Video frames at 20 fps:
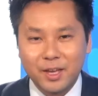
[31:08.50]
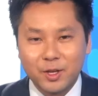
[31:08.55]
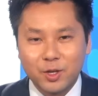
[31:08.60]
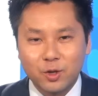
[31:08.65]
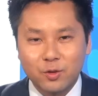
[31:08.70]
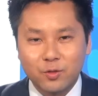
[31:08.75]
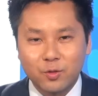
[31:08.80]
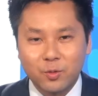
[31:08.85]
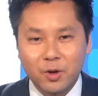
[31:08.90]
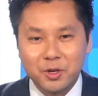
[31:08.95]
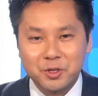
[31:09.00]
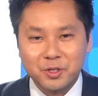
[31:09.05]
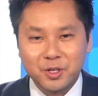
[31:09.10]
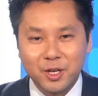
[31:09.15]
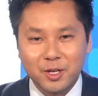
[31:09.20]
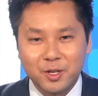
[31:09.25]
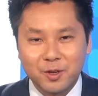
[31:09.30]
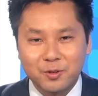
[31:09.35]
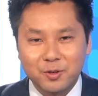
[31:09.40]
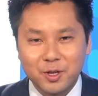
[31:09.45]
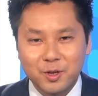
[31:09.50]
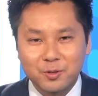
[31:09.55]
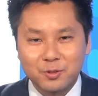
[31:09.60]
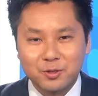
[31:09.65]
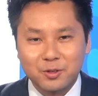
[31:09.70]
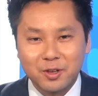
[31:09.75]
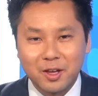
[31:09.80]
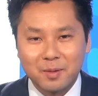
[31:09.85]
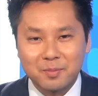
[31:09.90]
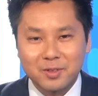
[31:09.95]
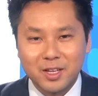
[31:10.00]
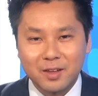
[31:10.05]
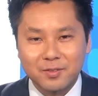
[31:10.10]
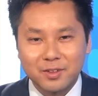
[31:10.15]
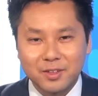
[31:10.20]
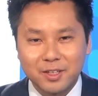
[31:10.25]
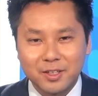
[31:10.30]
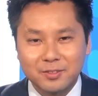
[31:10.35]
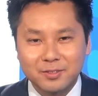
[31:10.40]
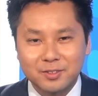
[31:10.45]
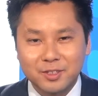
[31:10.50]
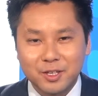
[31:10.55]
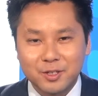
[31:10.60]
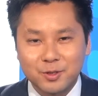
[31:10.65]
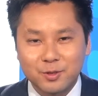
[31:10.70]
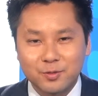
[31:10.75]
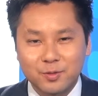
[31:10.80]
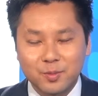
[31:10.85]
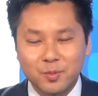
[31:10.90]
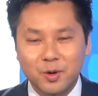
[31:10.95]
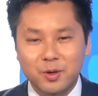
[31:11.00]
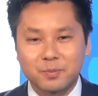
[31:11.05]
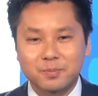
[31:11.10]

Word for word: thank you for watching Kitco News. I'm David Lin. Stay tuned for